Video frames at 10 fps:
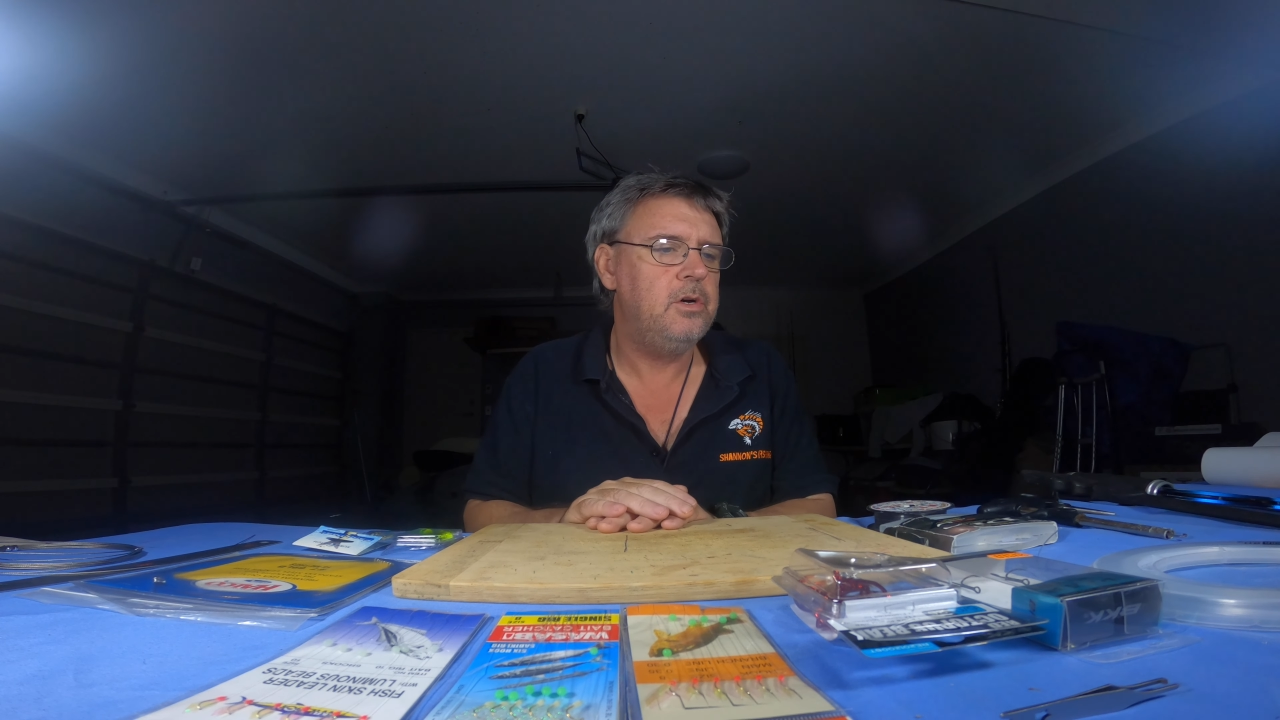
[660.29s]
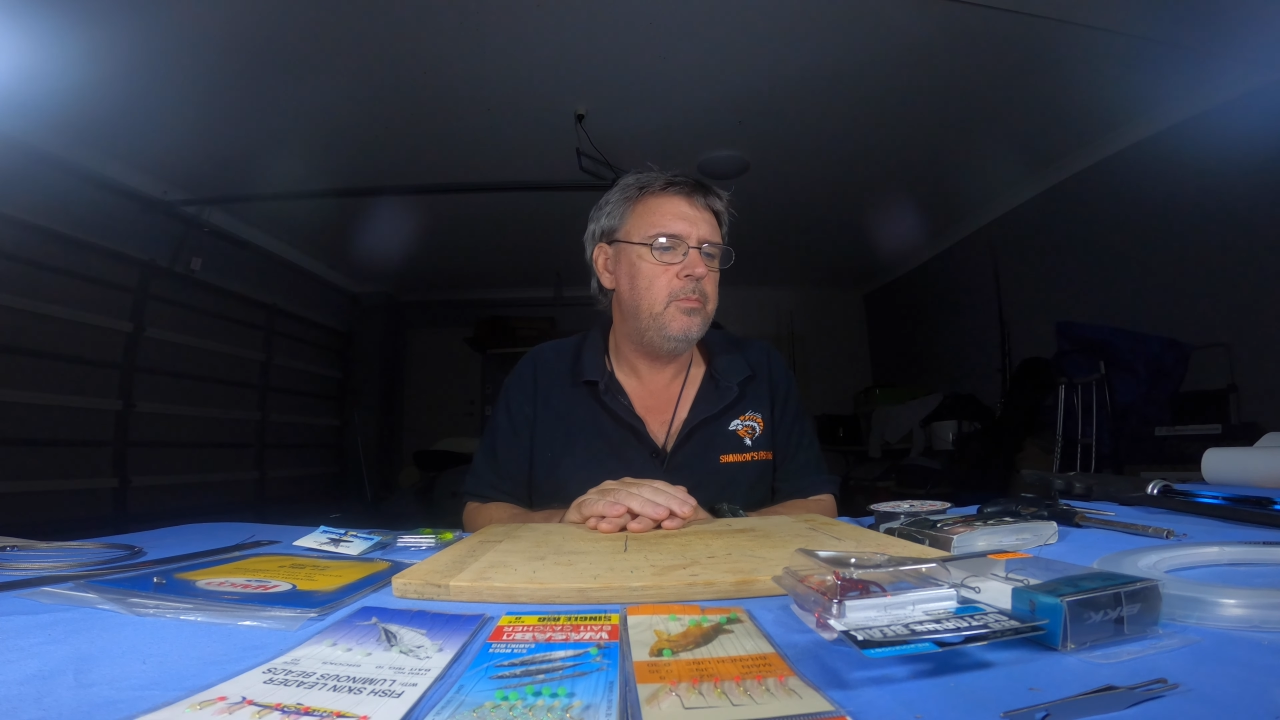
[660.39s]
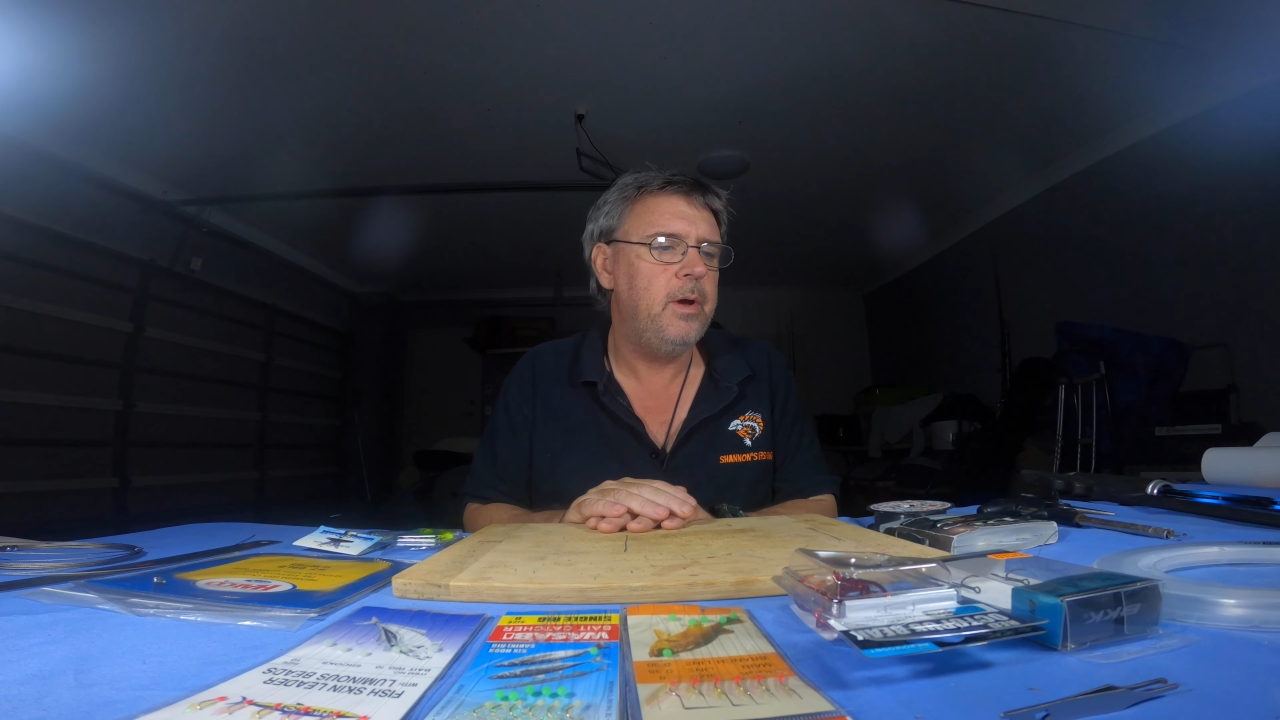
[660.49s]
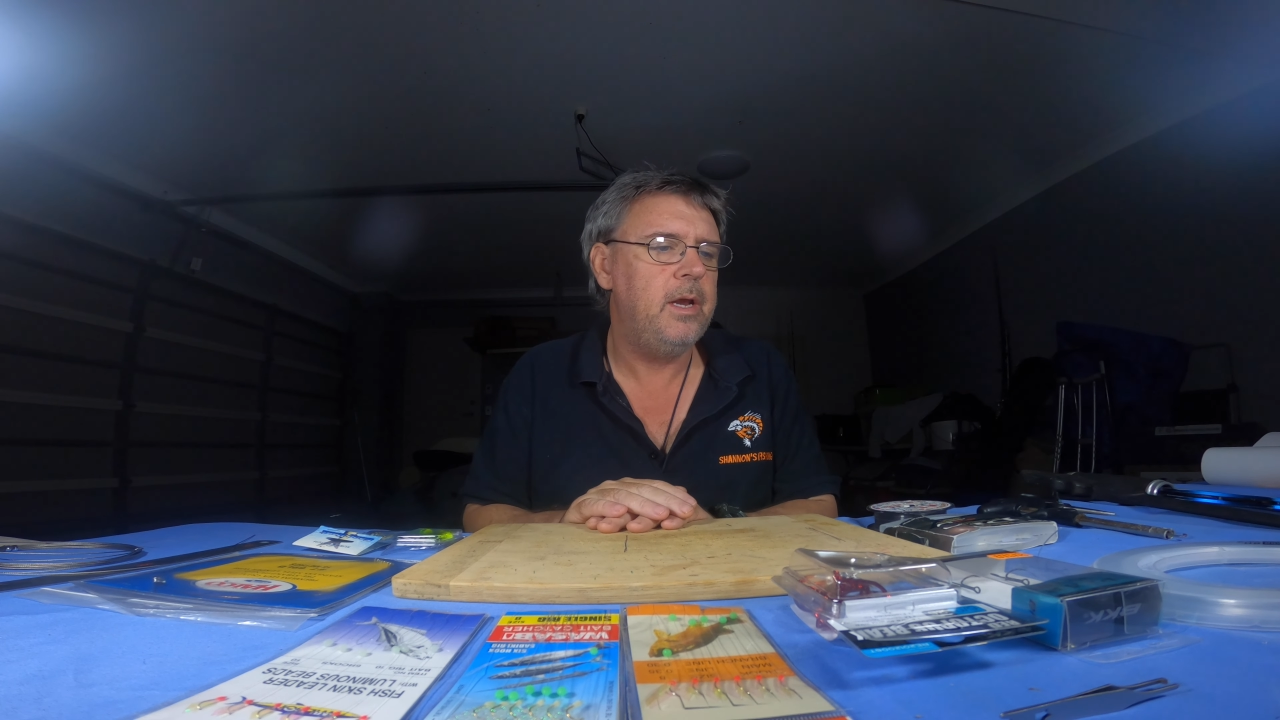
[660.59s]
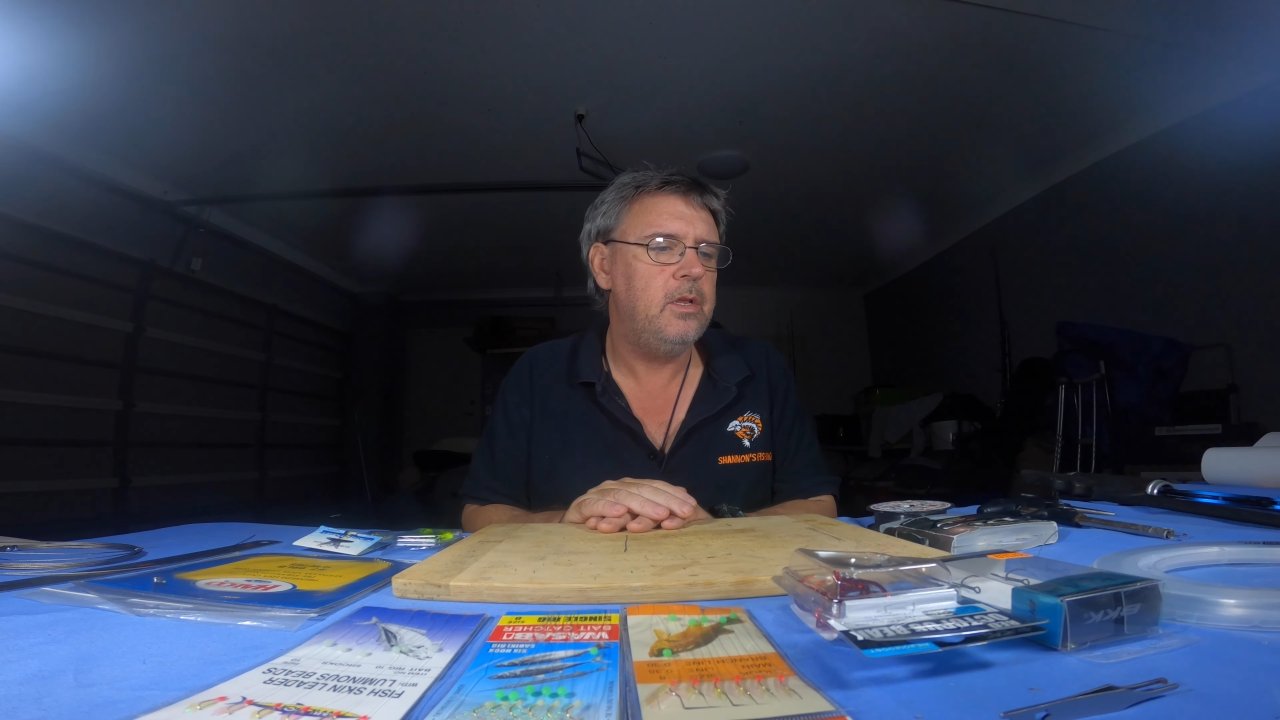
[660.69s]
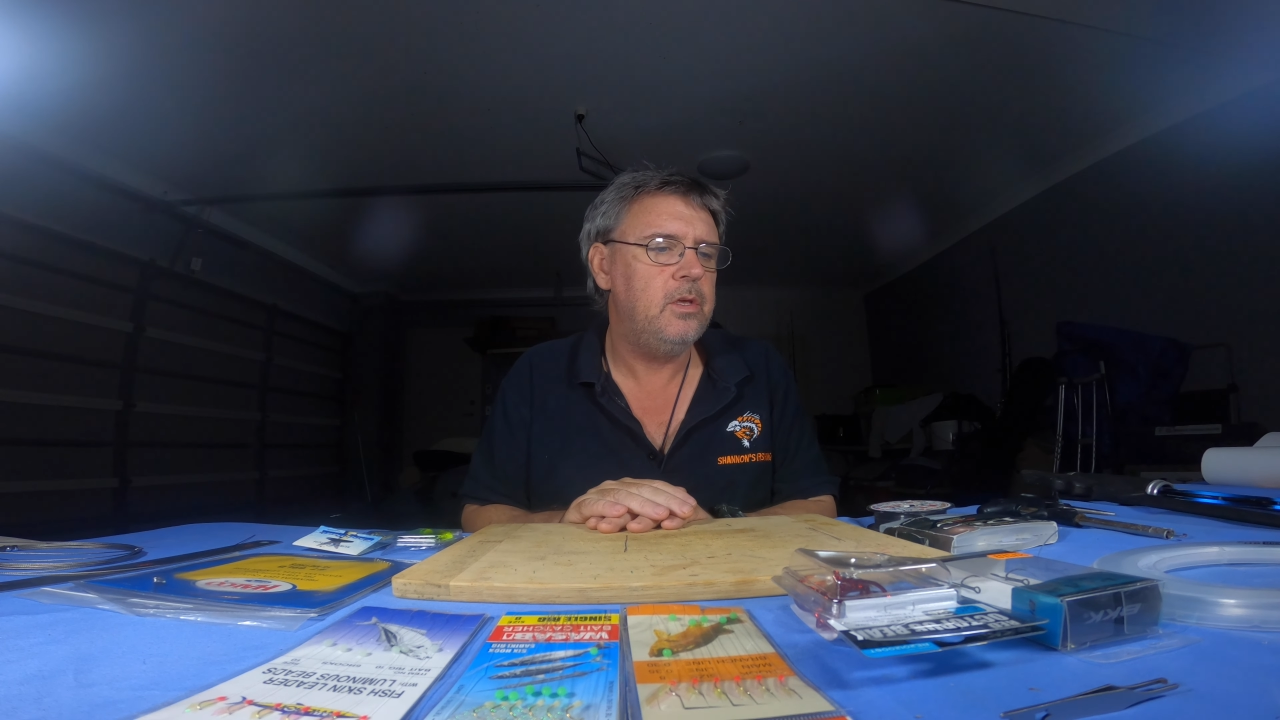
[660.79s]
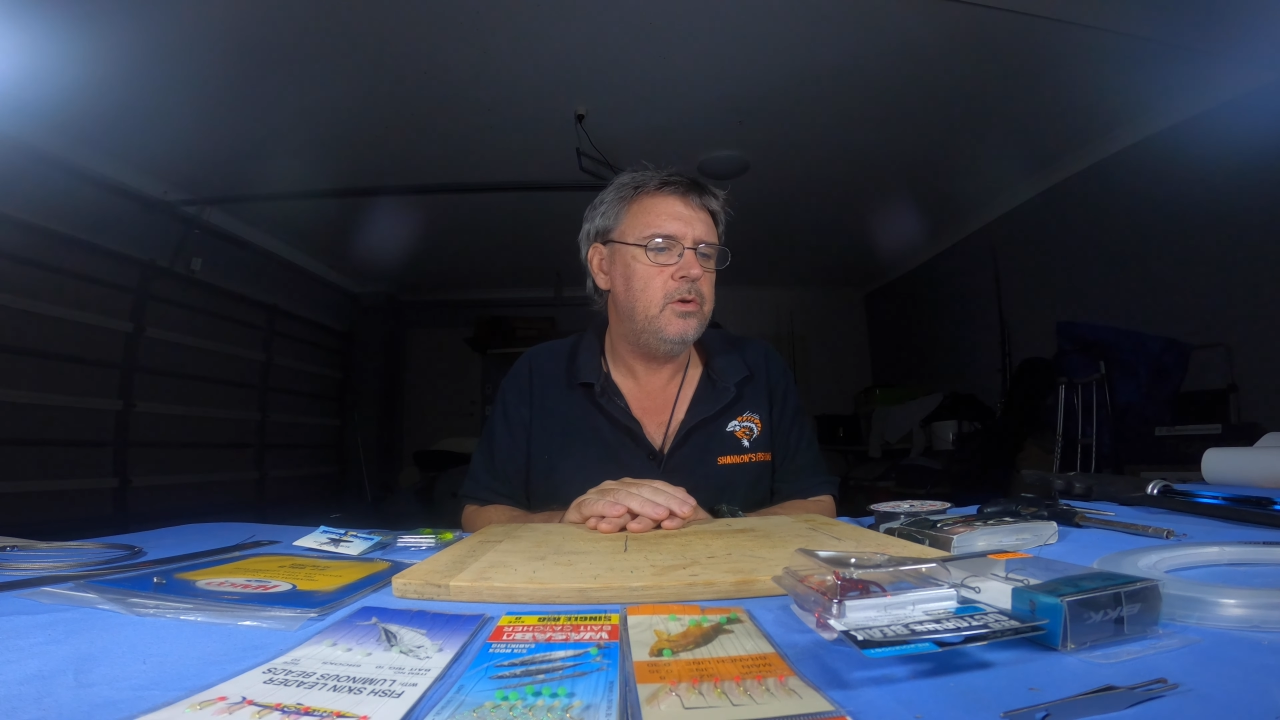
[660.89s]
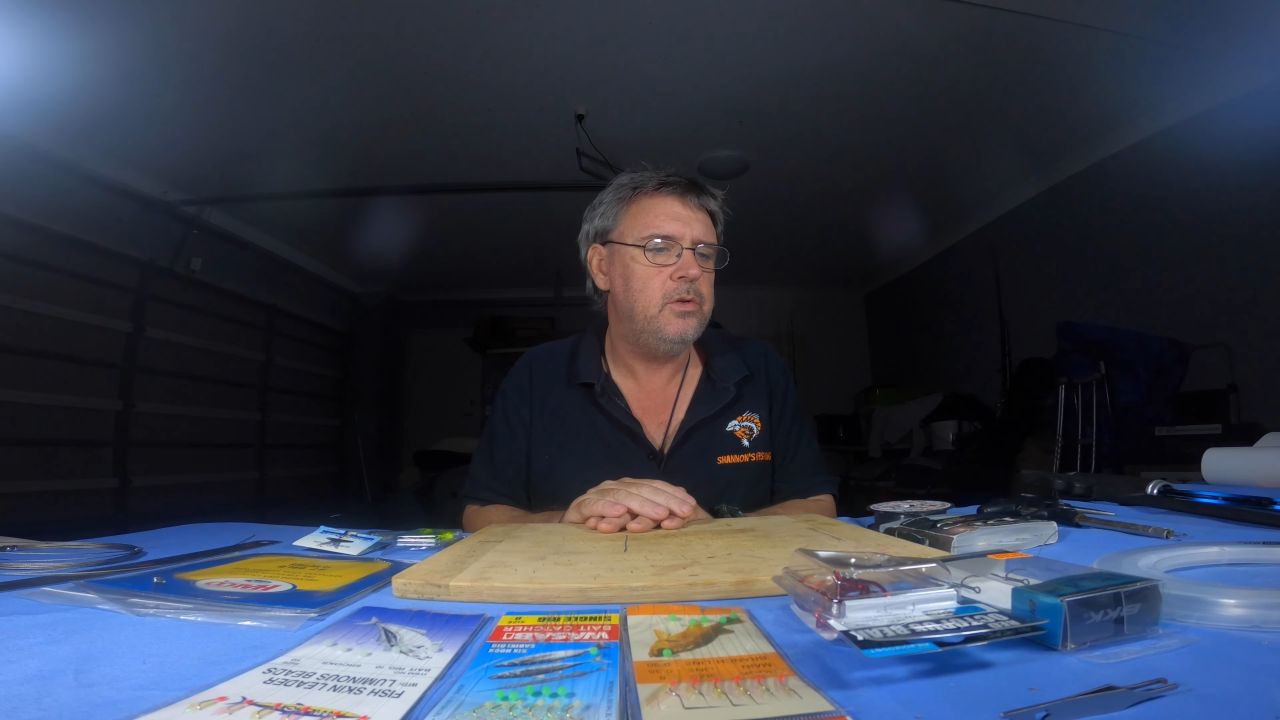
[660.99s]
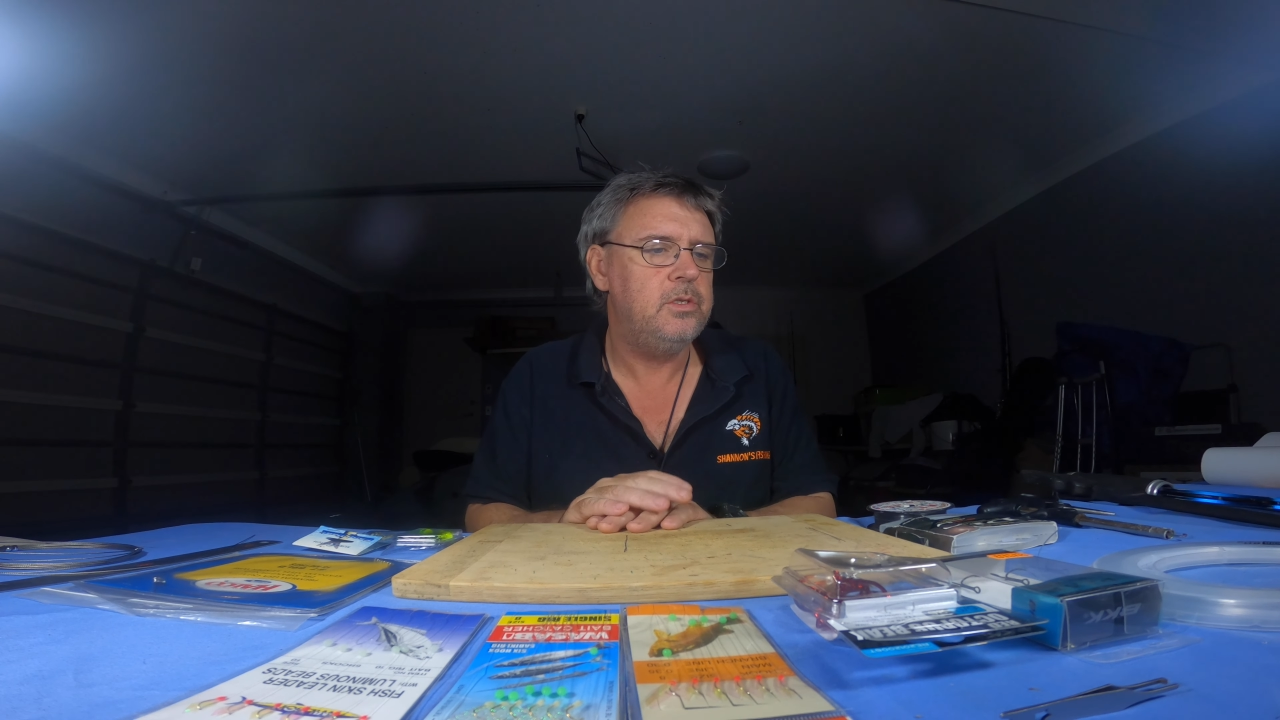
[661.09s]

I mainly use.